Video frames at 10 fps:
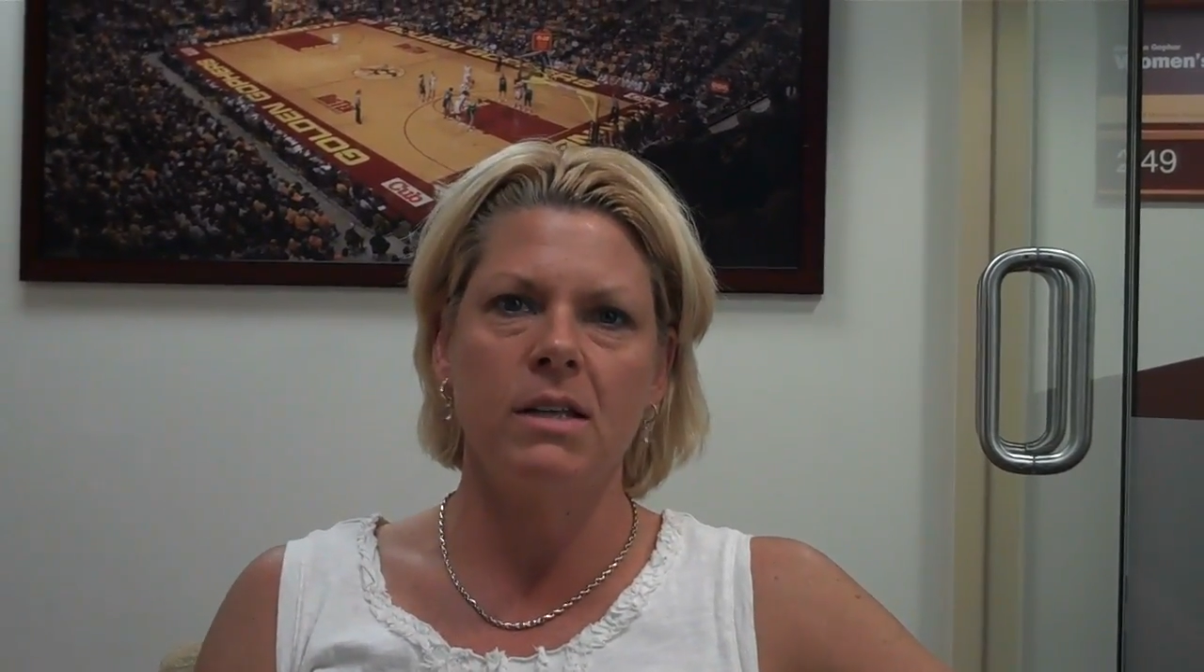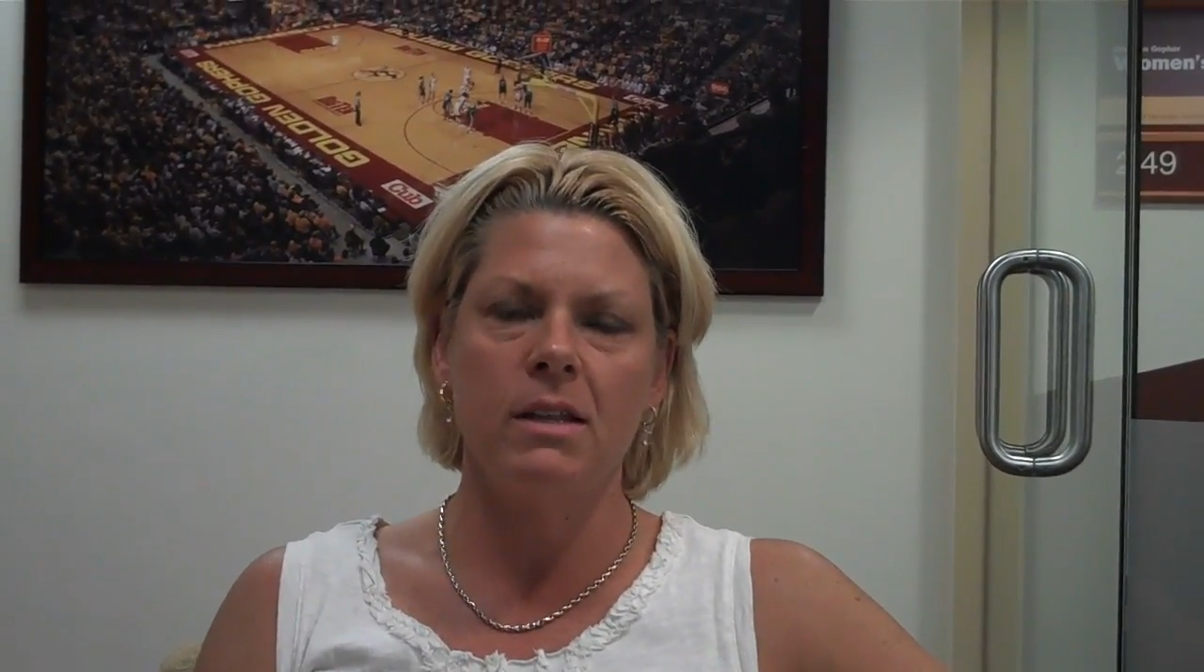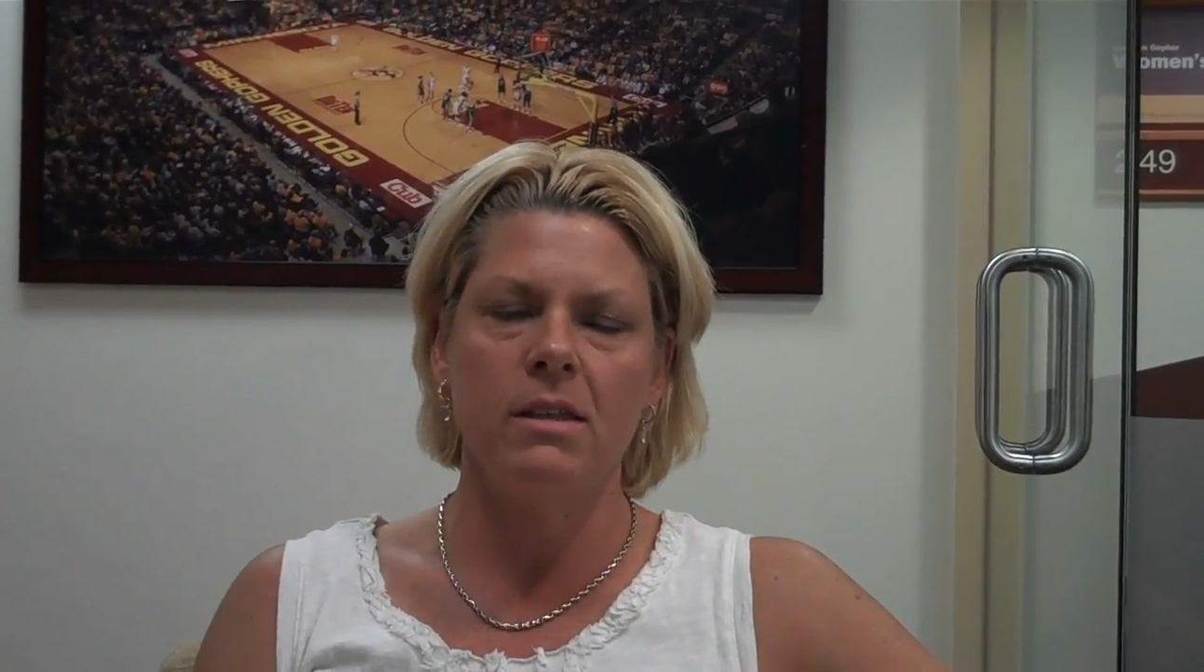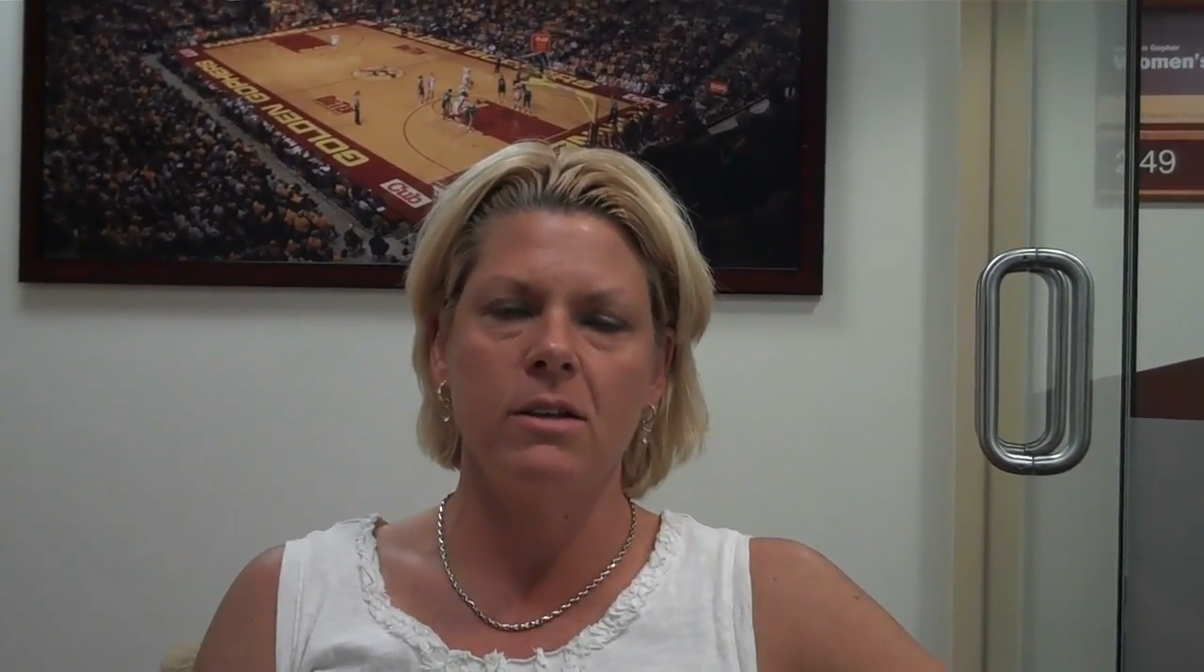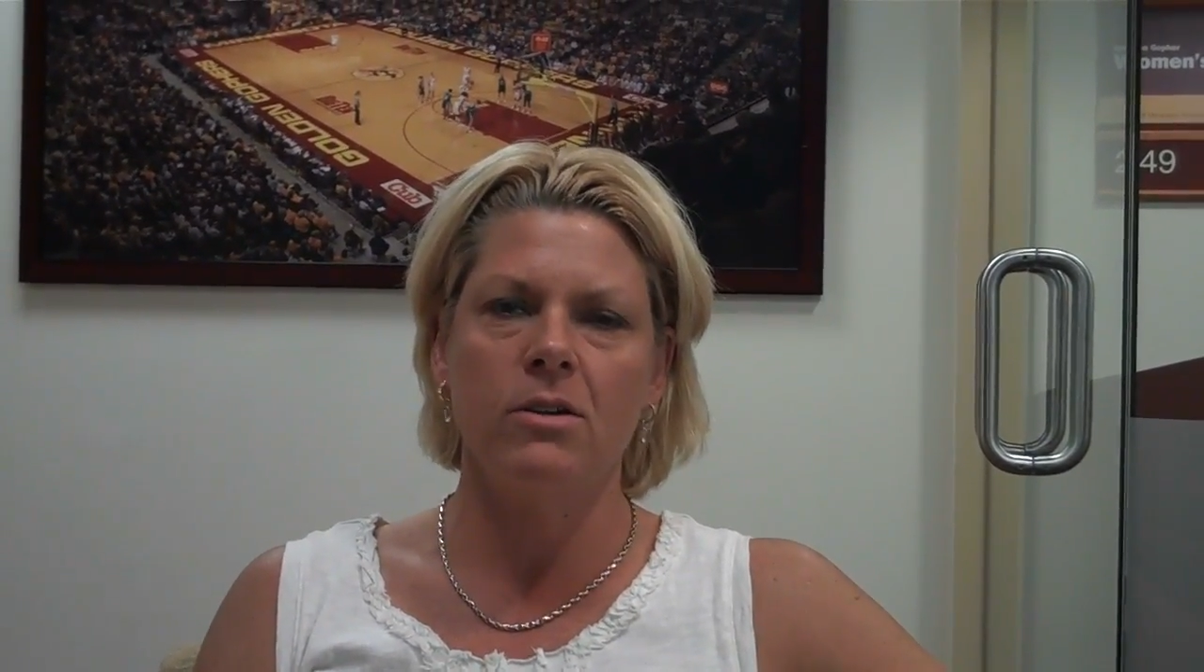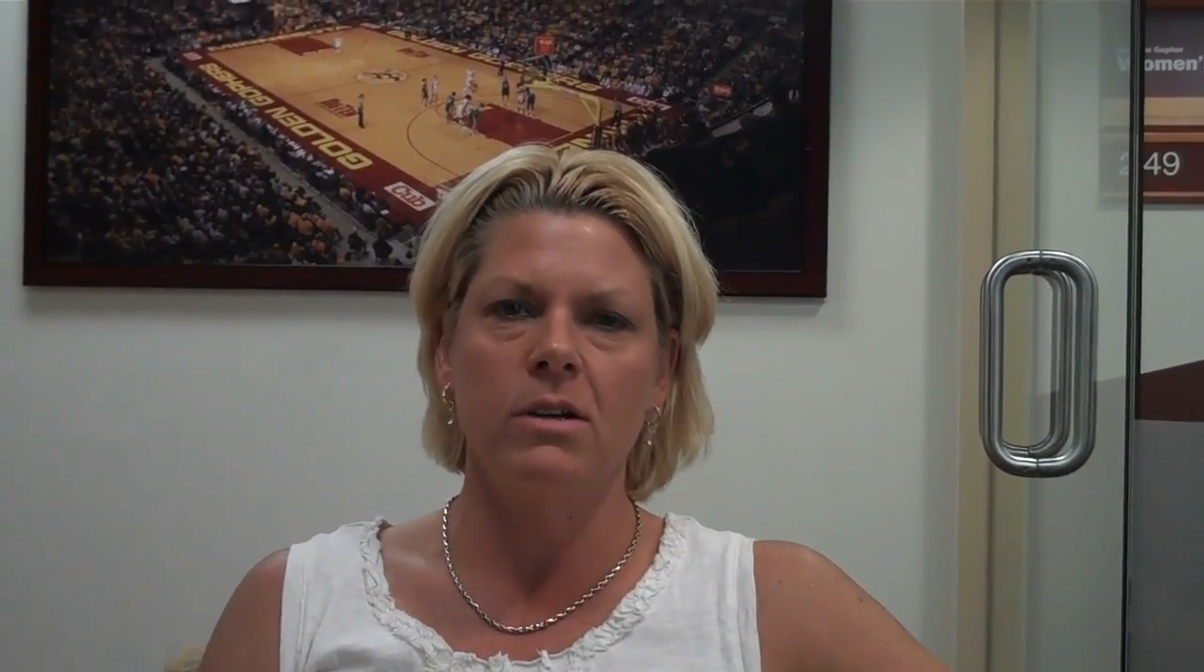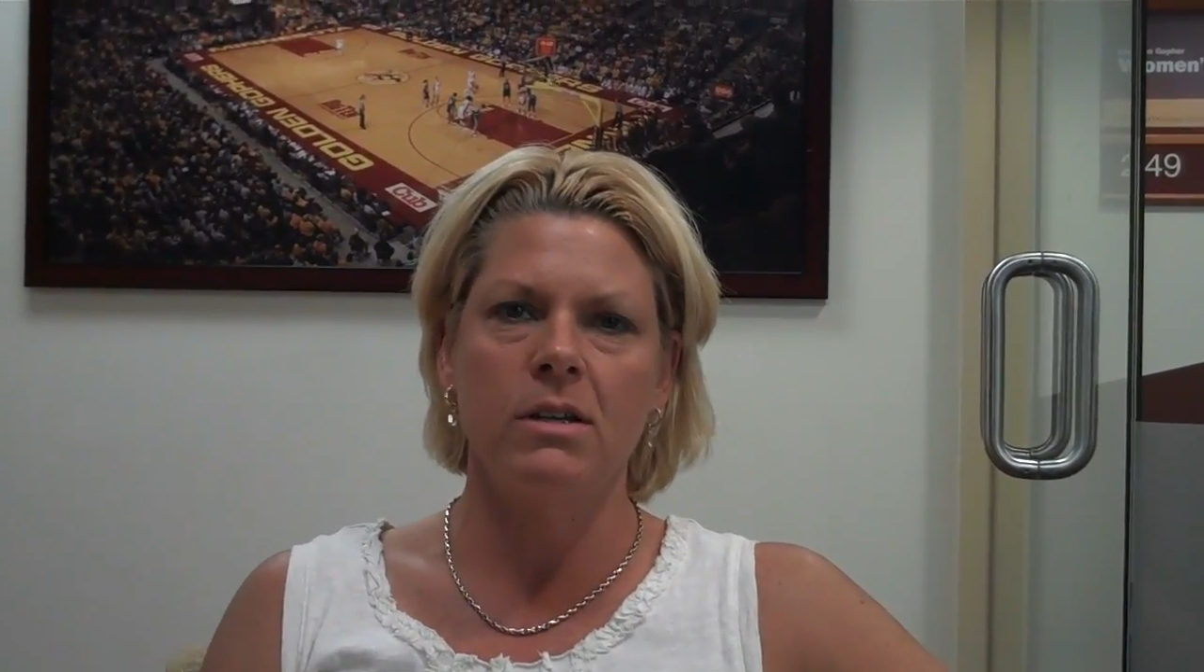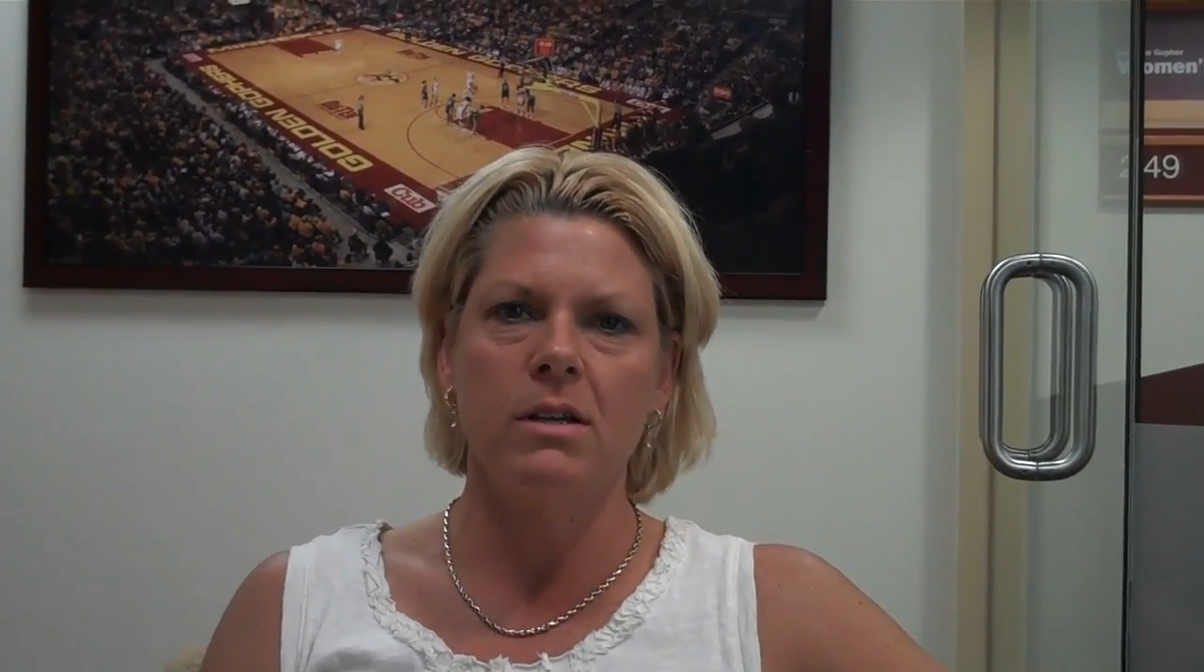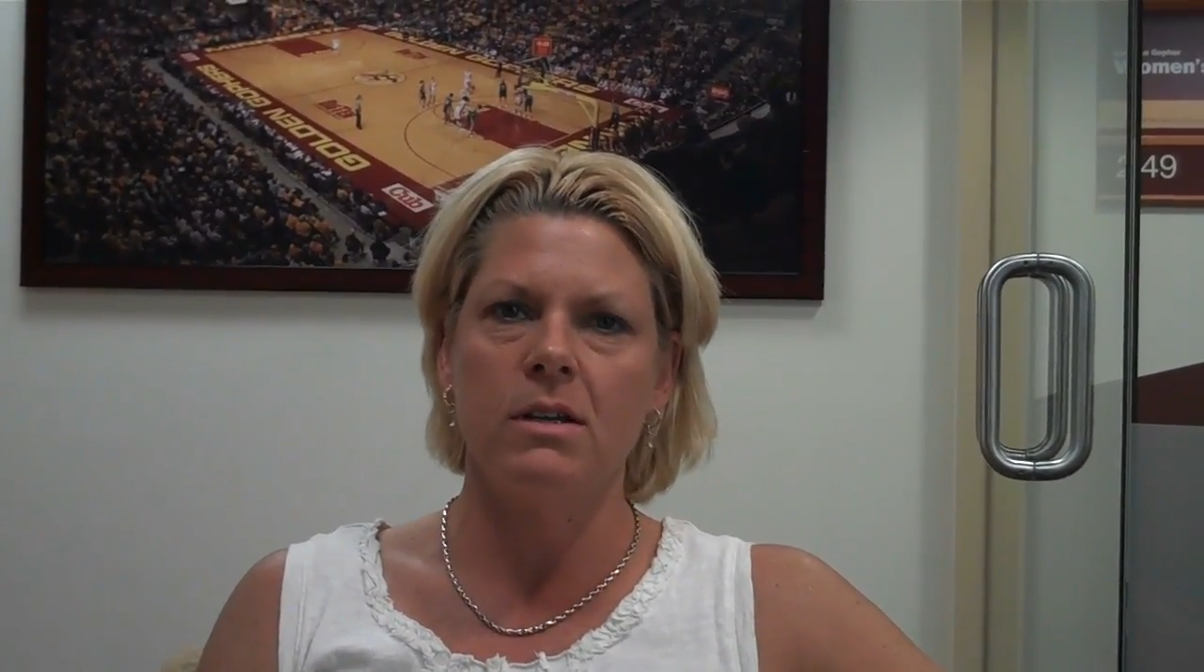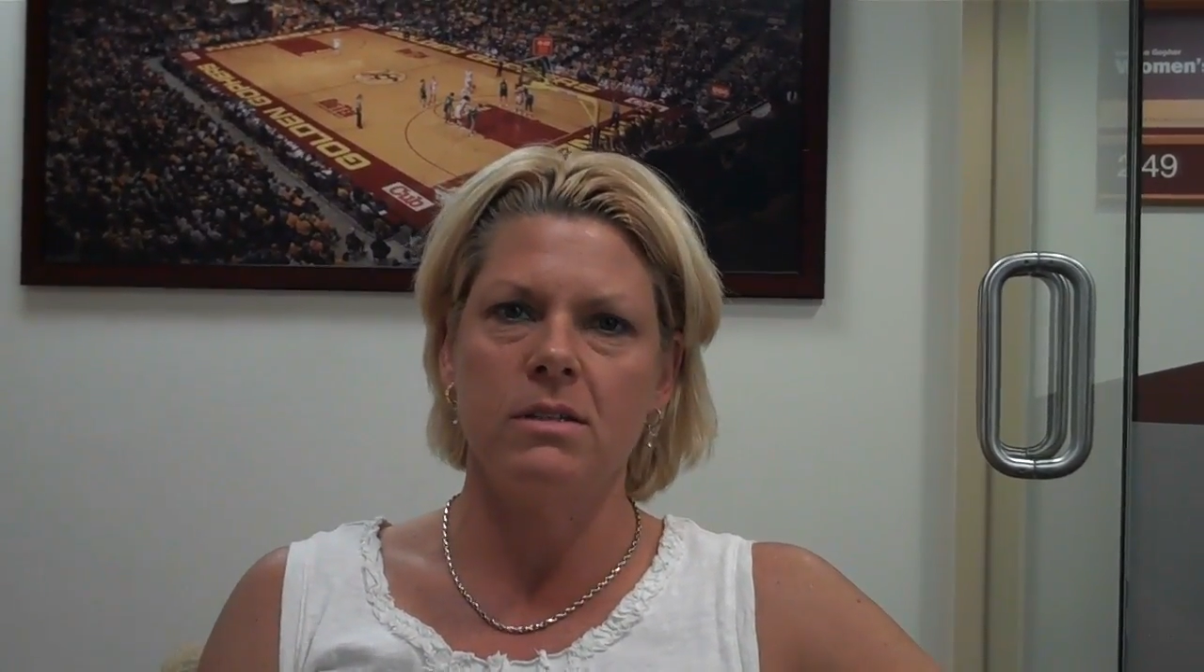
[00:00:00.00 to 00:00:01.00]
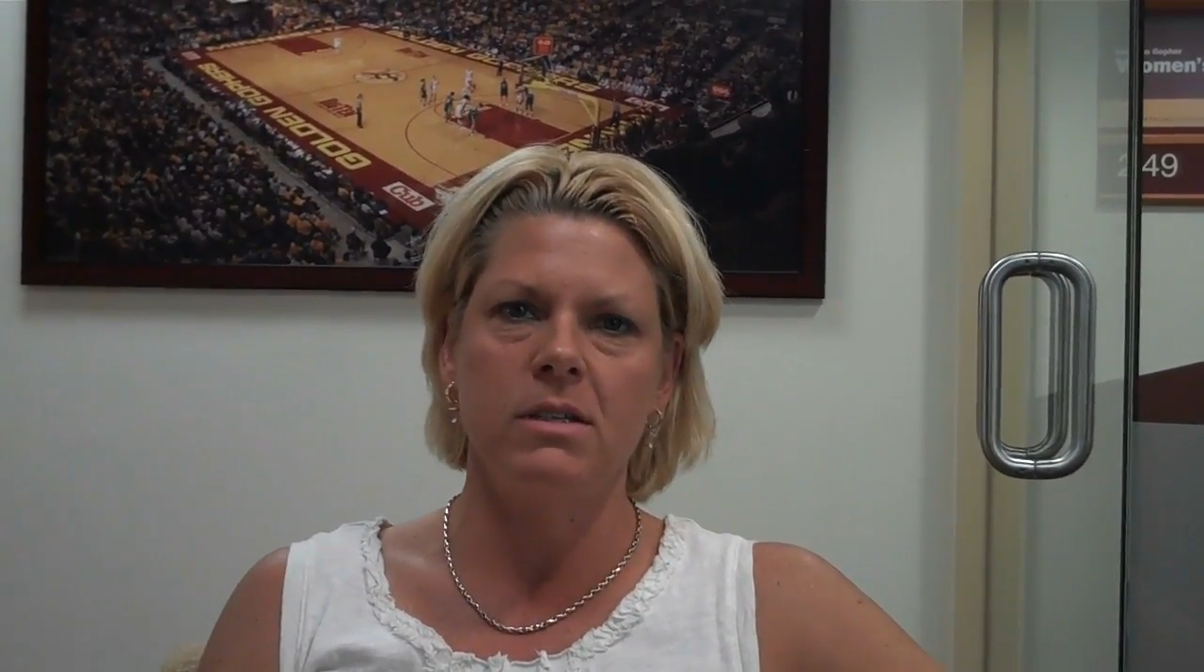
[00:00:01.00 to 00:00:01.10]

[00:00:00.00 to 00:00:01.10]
and I think you're going to uh,